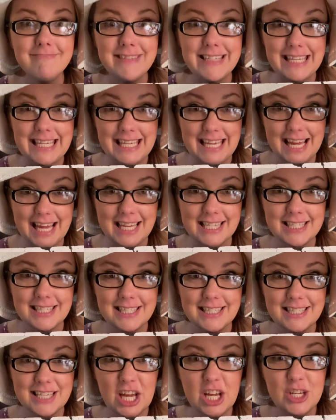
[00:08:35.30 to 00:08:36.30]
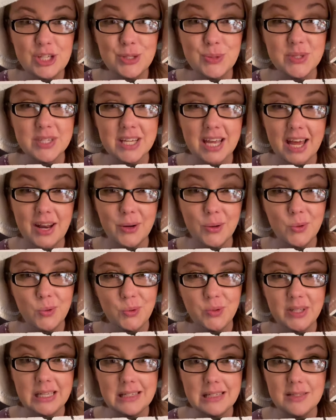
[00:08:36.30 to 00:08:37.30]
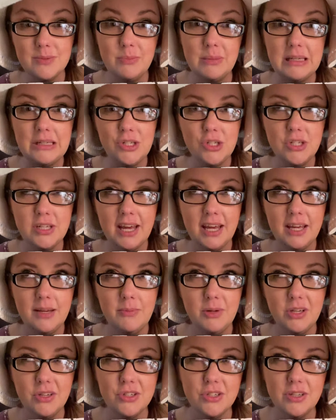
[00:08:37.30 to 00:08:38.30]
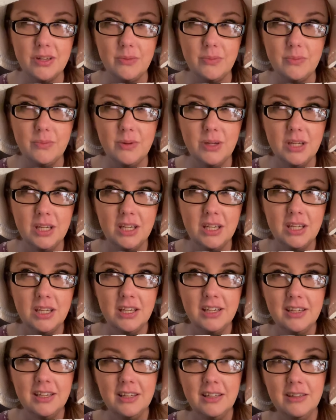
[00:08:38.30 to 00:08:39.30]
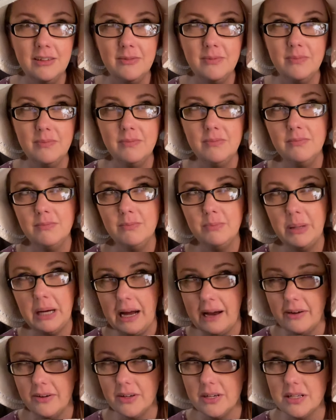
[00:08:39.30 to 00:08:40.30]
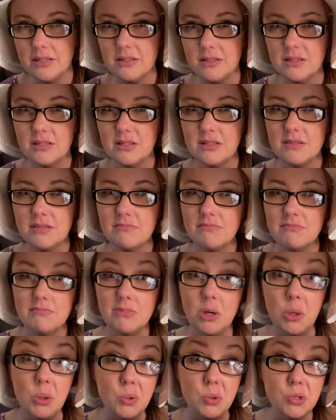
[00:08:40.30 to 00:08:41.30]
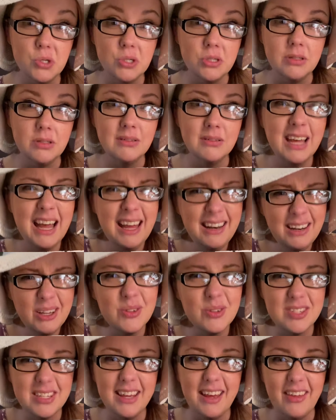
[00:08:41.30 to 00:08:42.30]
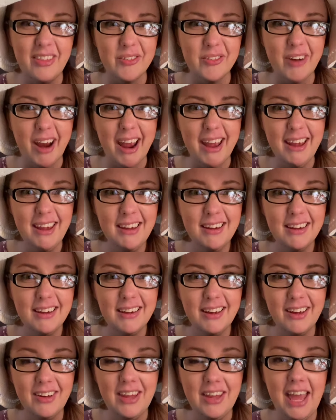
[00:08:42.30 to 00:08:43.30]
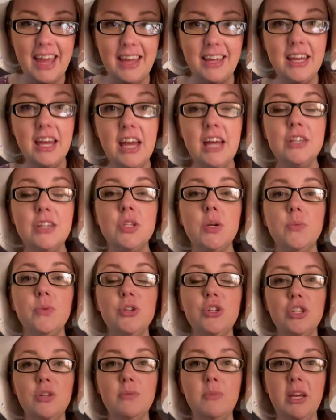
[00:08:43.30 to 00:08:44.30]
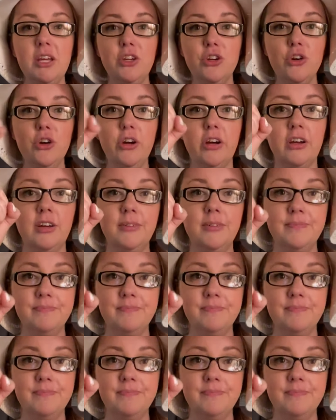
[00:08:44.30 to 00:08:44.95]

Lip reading: Yes. So it's kind of cool that it's beach day because, you know, pirates, ocean, kind of goes together, right? Okay, so I want you to make your hook.